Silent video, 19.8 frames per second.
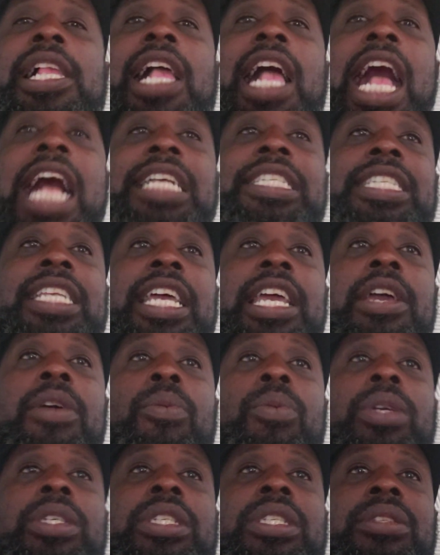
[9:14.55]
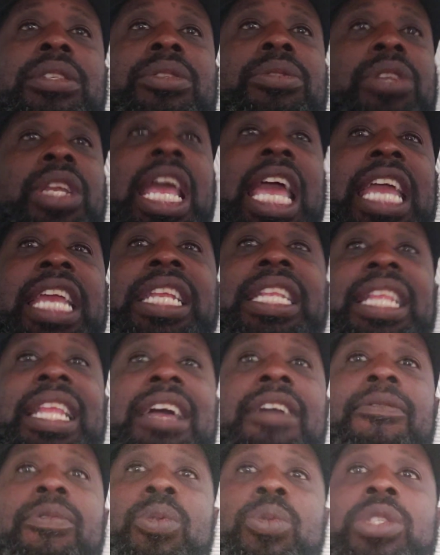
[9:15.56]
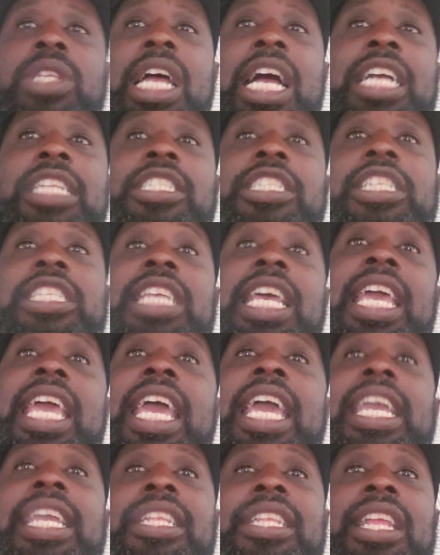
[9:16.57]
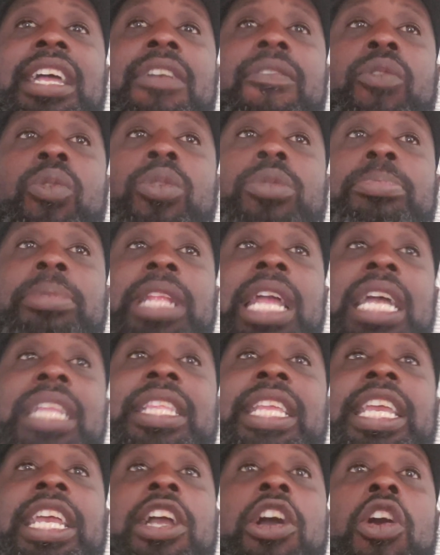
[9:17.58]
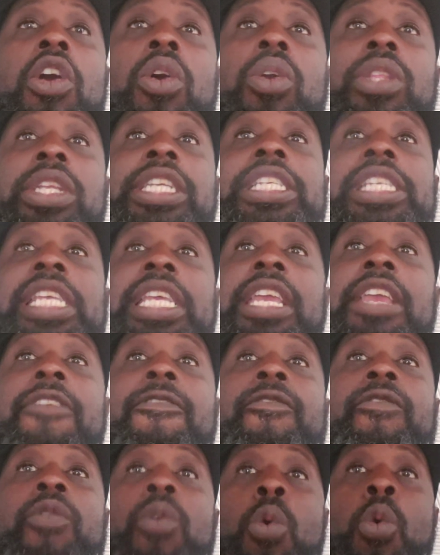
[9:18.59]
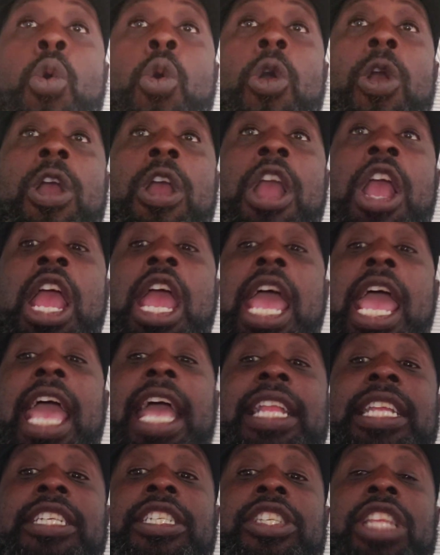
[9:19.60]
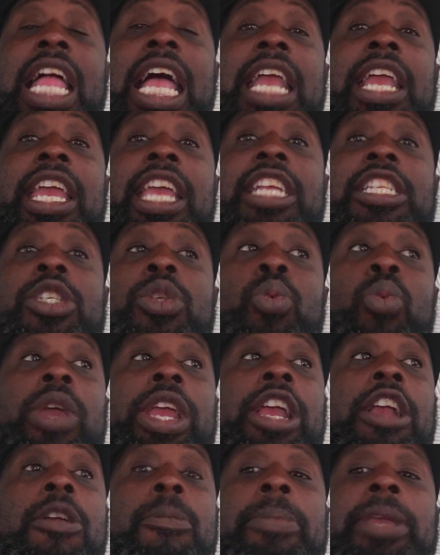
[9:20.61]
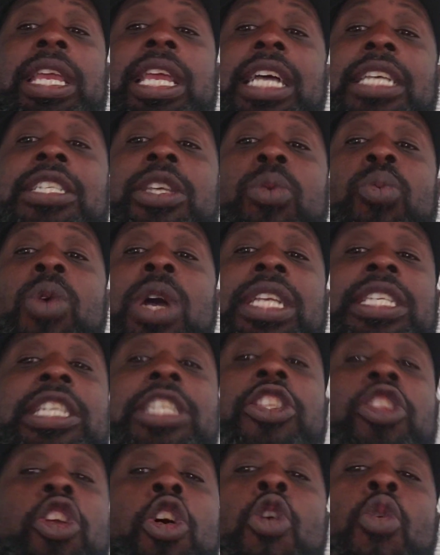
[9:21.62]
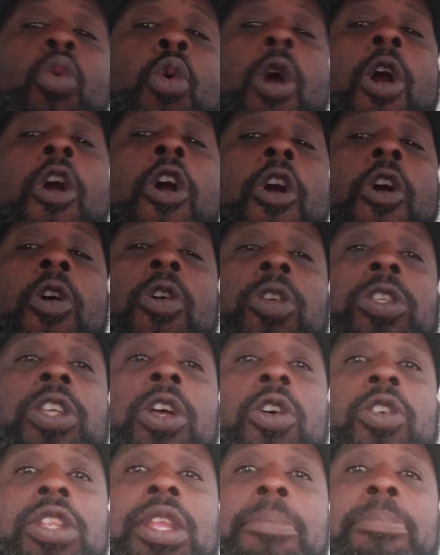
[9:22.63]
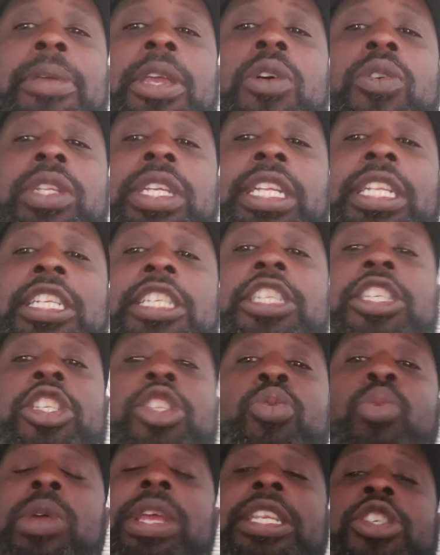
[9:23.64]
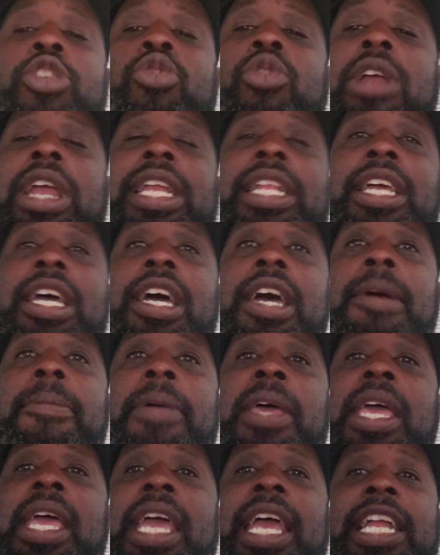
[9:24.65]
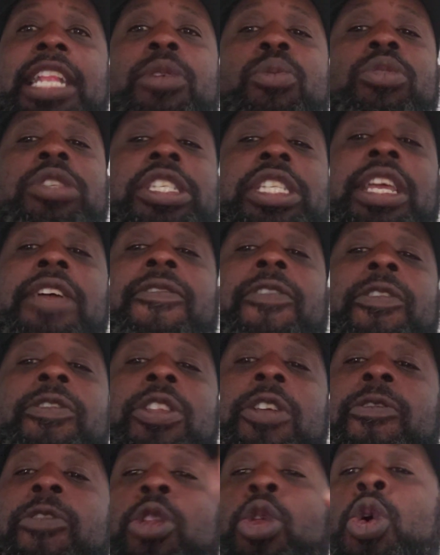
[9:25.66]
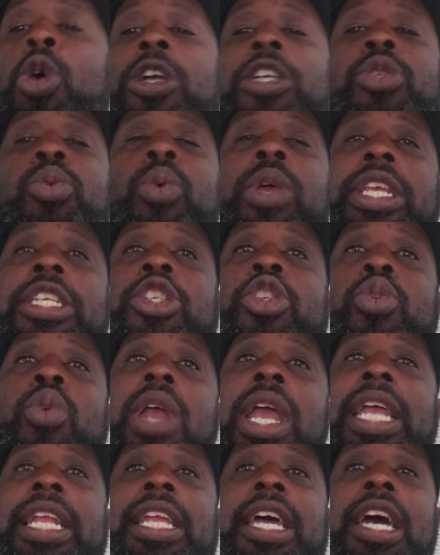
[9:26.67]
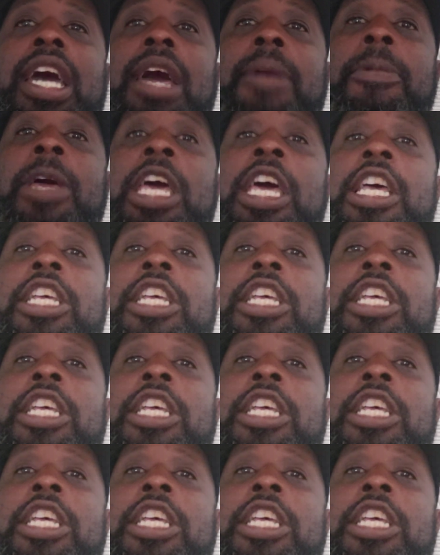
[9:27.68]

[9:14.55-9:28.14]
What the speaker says: I say it was 8 levels. I'll just say 8 levels, but I think I only seen 4. And it's like, it's weird because it wasn't no walls on the building. It just went straight up. And it was different. The floors went straight up.